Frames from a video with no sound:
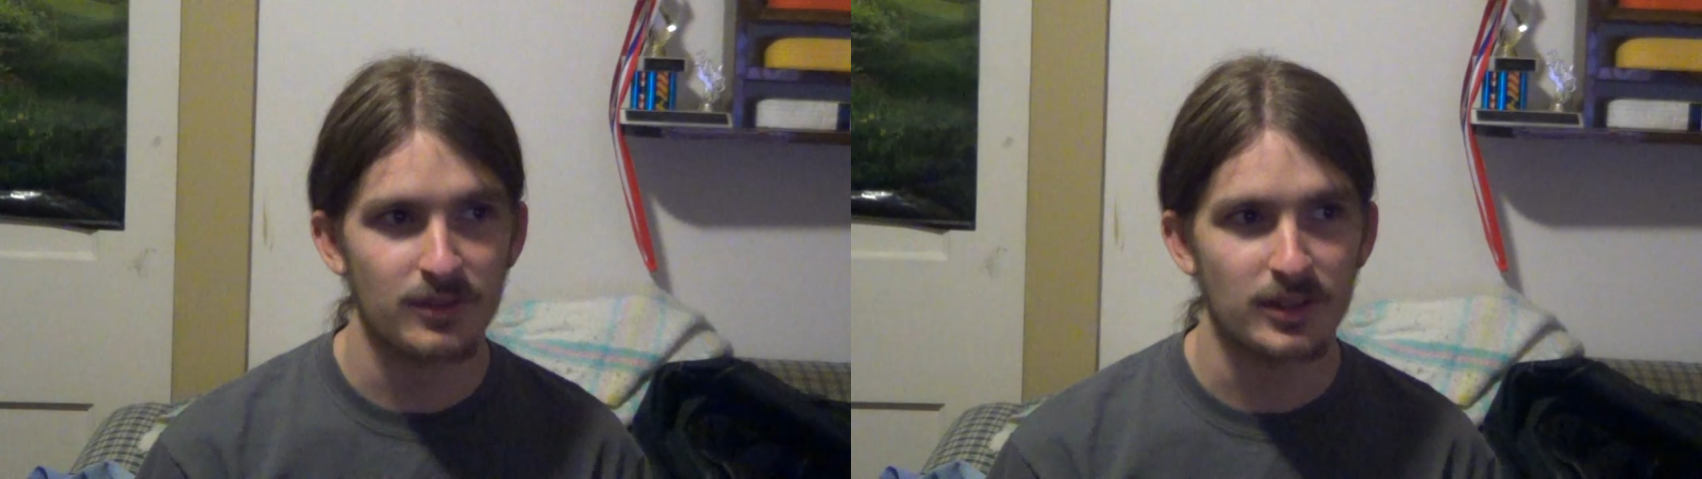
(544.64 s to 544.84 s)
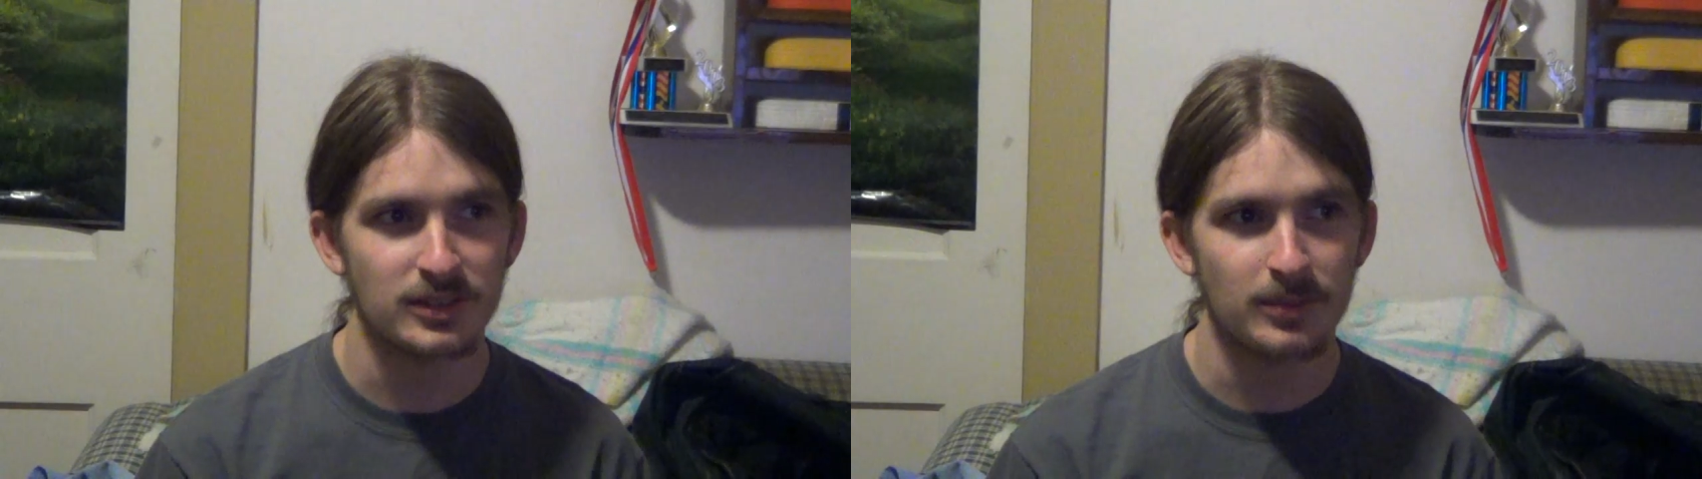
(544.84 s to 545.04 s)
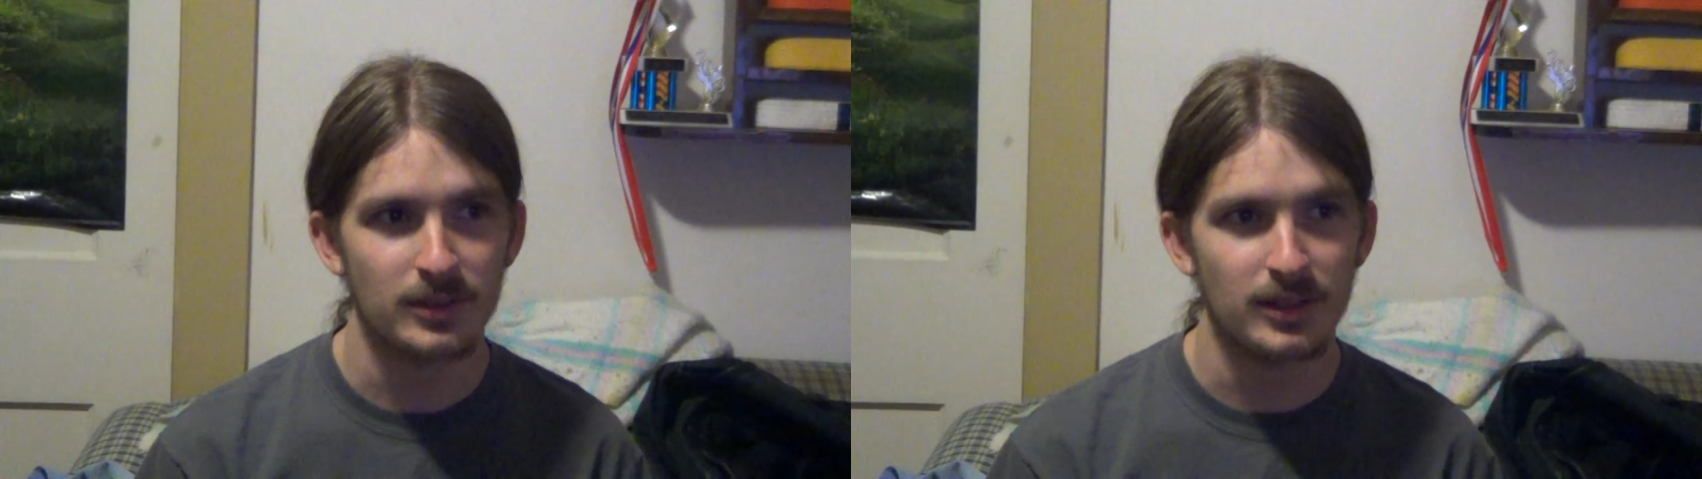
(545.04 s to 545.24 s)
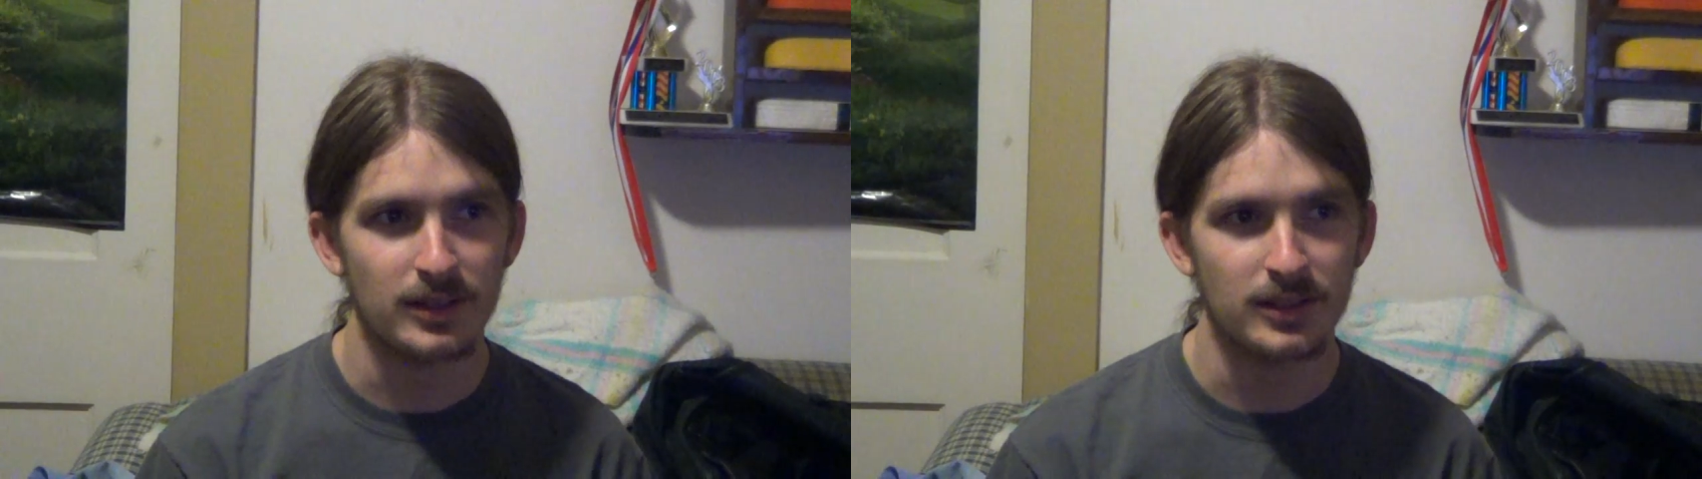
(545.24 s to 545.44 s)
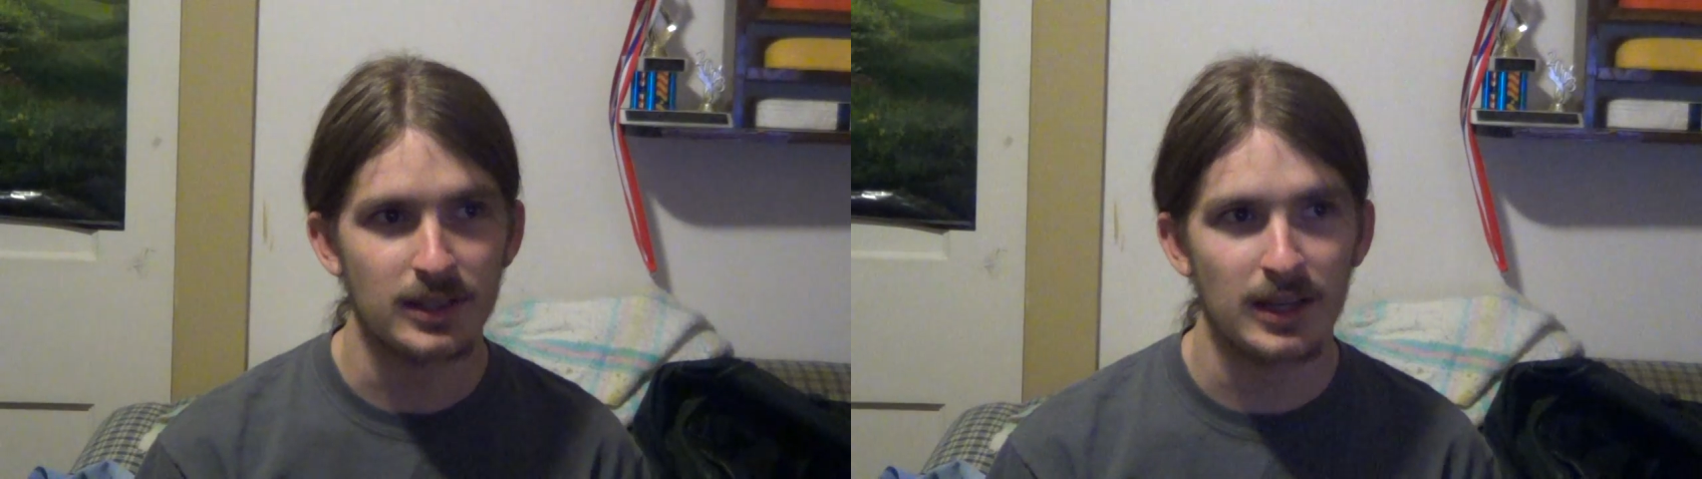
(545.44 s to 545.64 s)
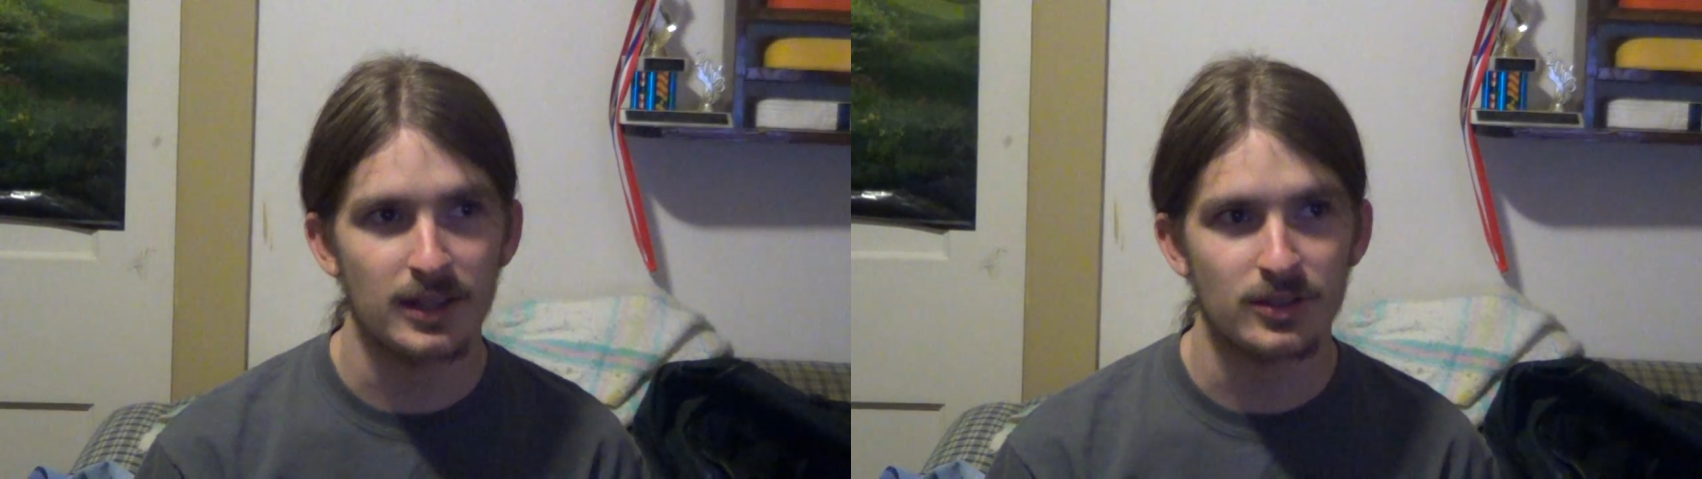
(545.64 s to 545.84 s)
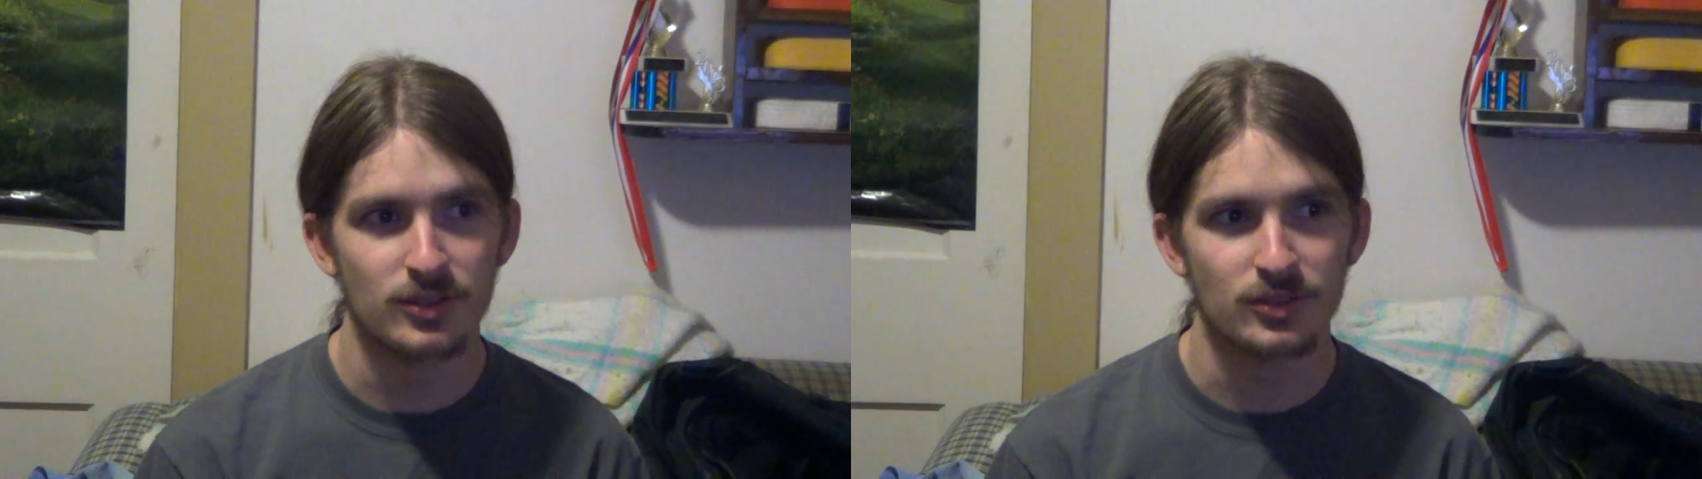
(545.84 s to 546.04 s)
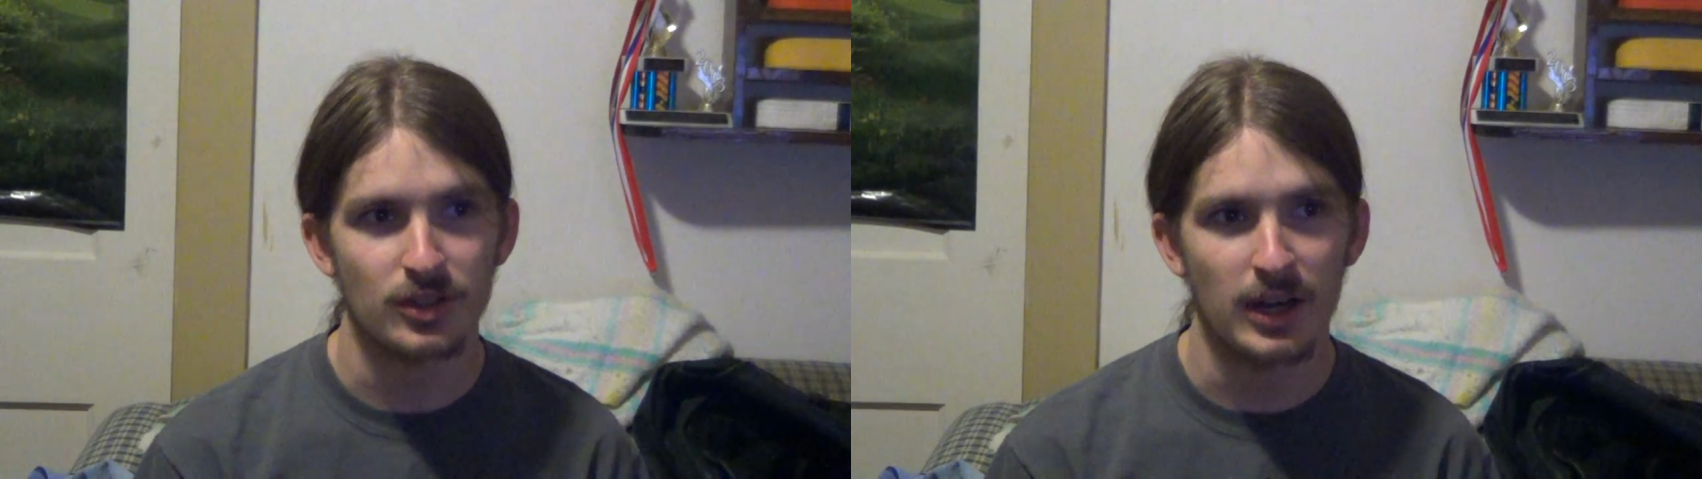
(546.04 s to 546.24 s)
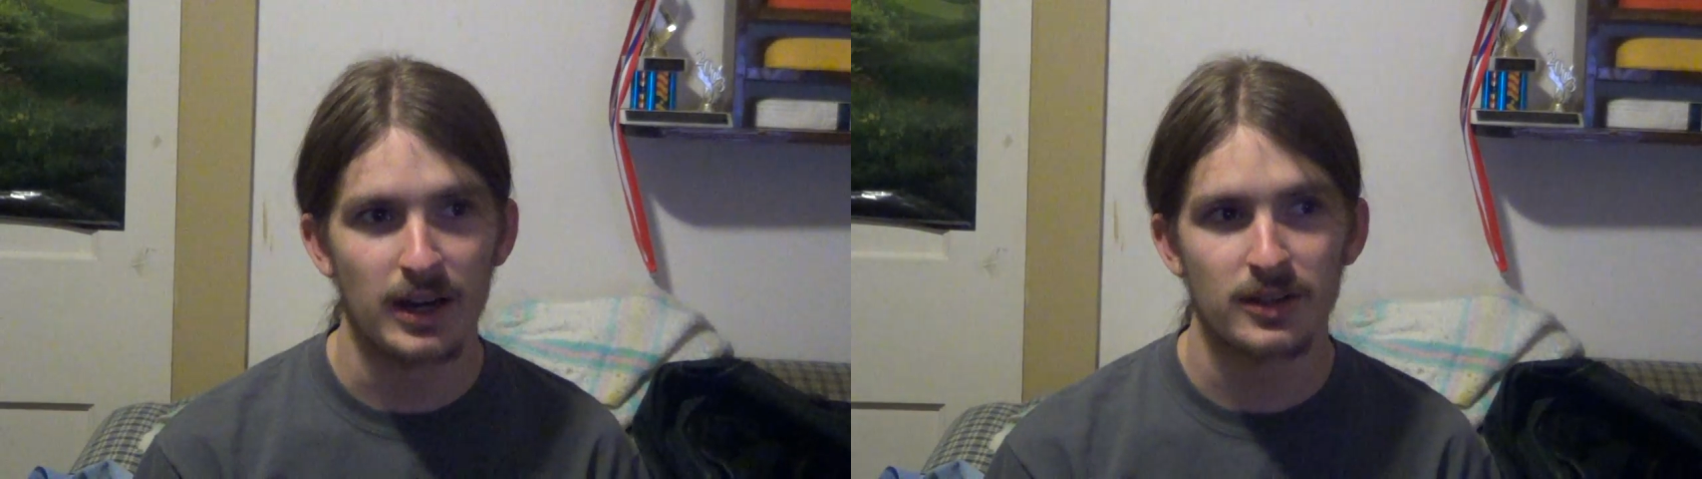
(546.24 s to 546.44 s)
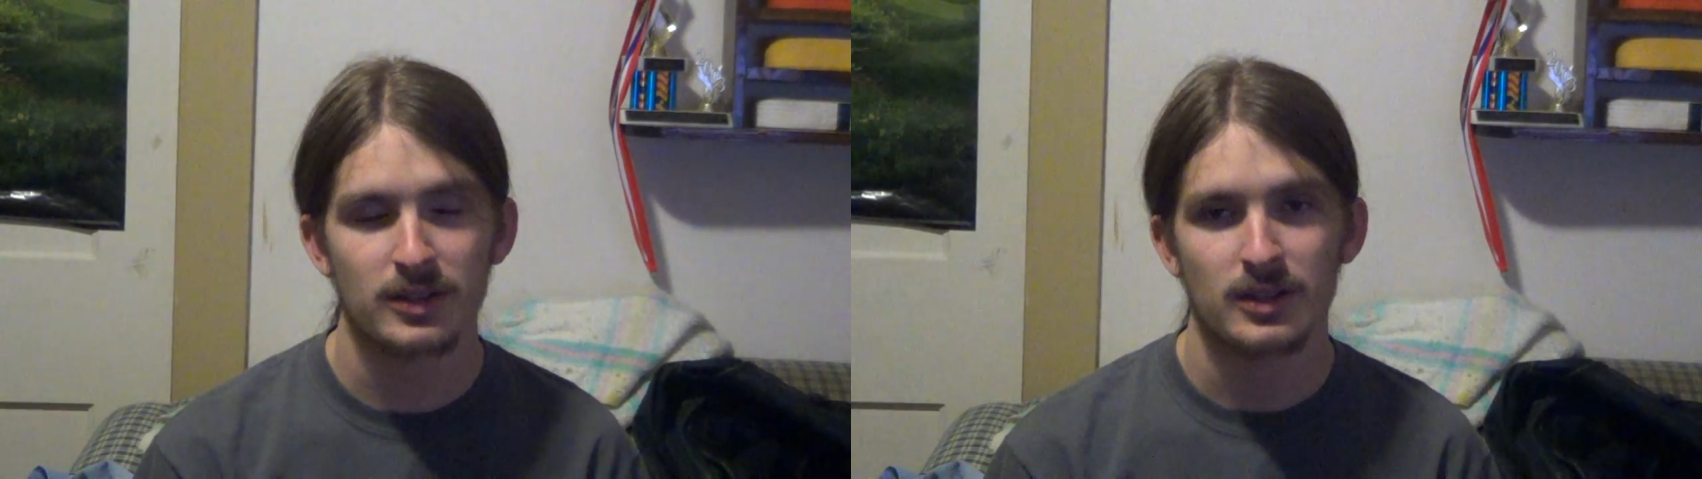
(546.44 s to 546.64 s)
of accepted that he can't just not